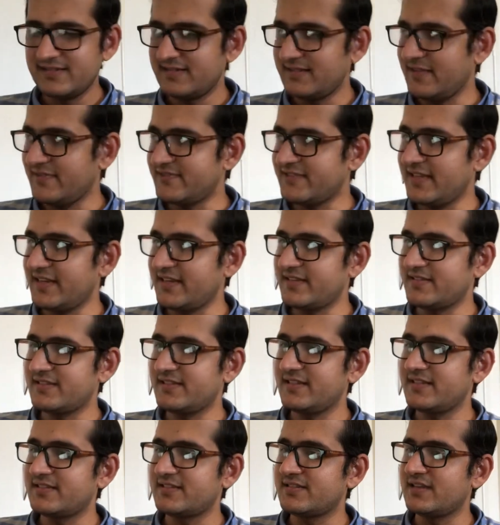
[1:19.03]
They've sent us
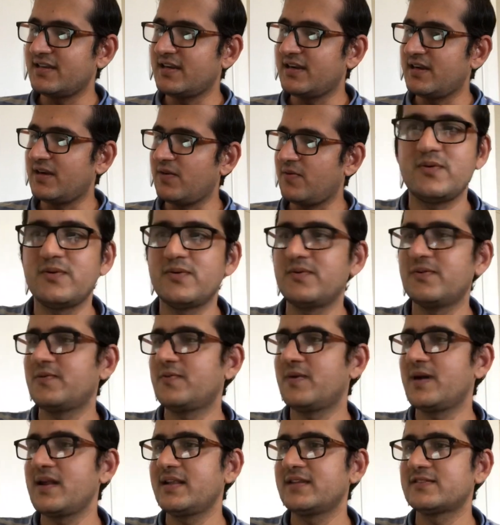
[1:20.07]
this whole
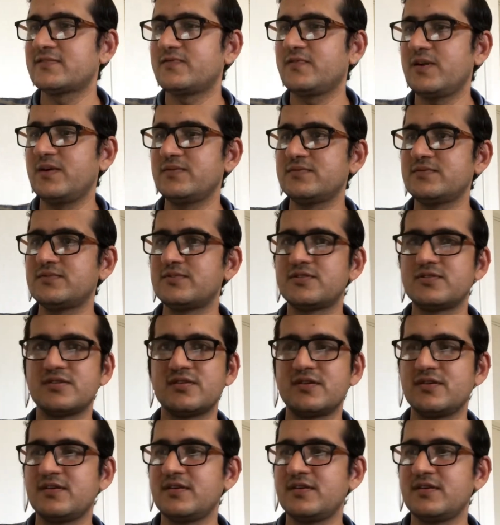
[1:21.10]
wireless phones